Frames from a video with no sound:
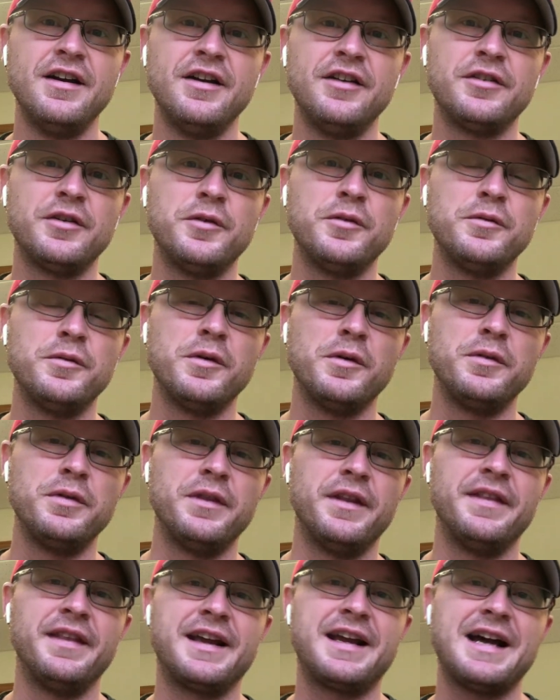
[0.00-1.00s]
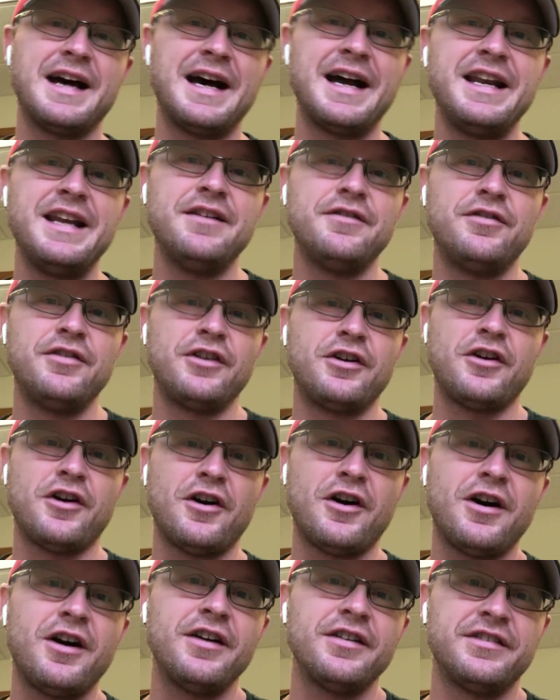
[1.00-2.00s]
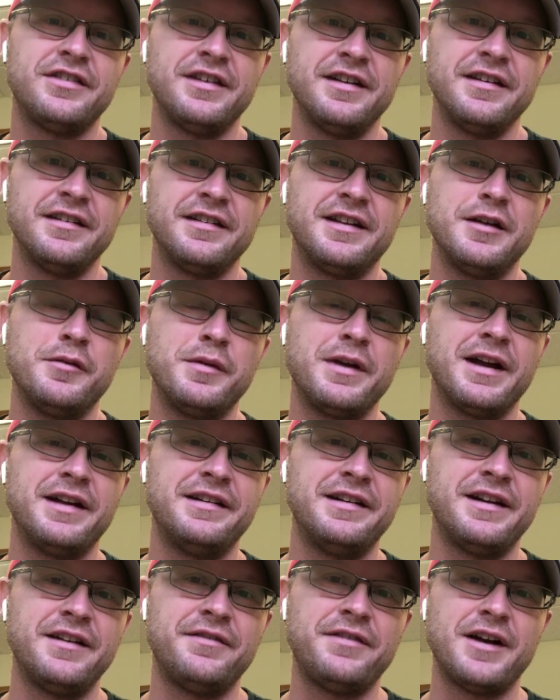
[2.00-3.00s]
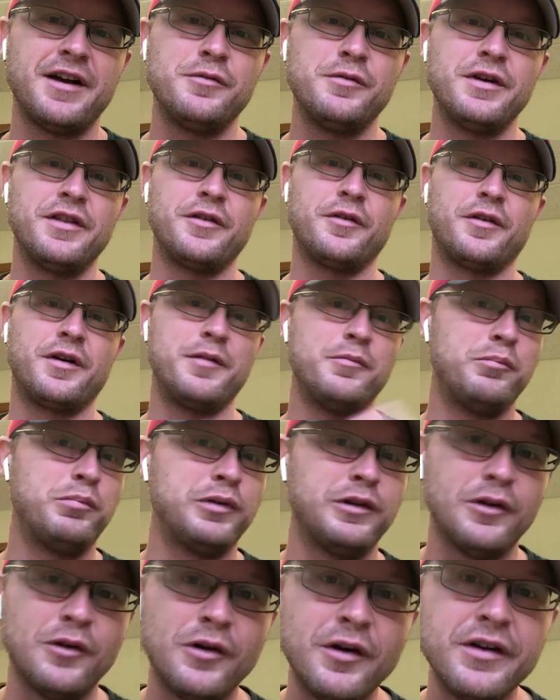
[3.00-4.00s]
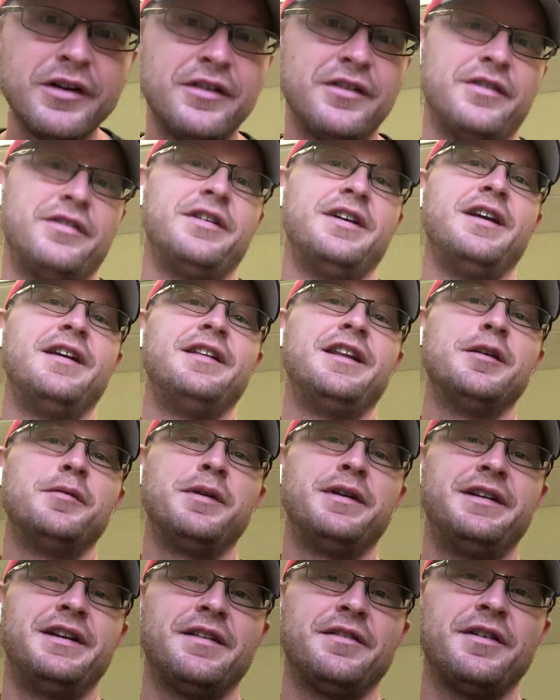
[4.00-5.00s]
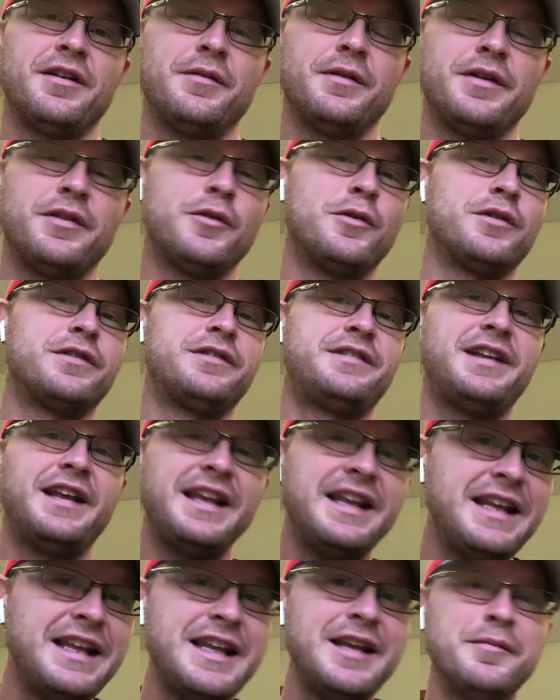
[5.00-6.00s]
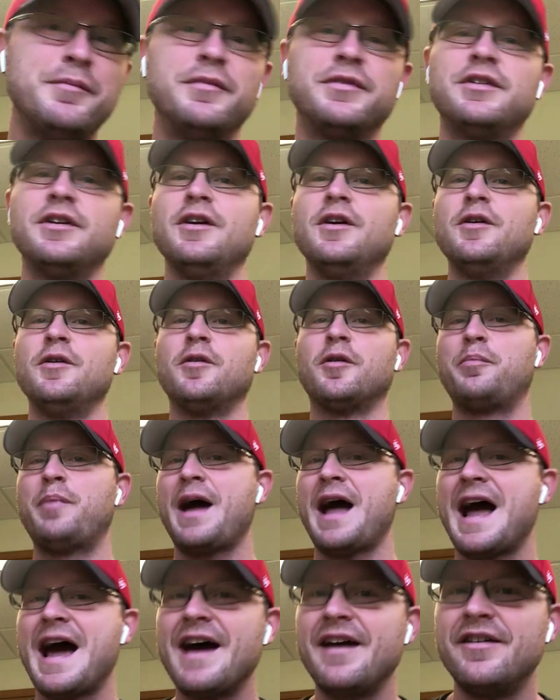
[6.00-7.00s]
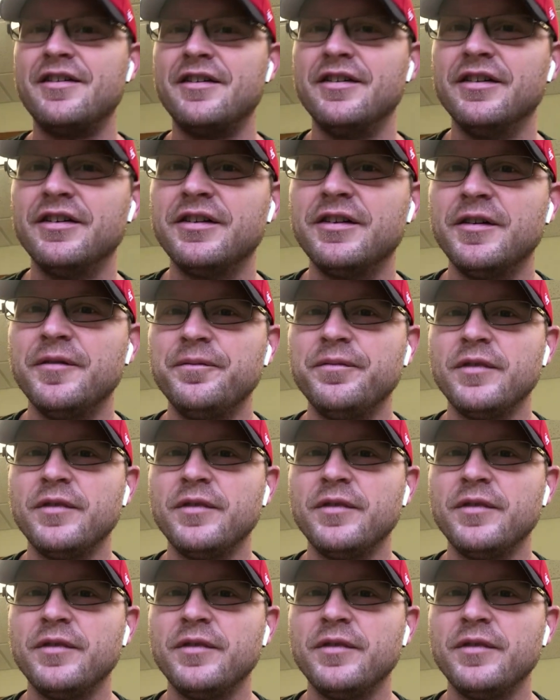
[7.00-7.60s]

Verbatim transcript: So the, the, kind of causes that we identify with, or employers that we identify with, or teams, or patterns,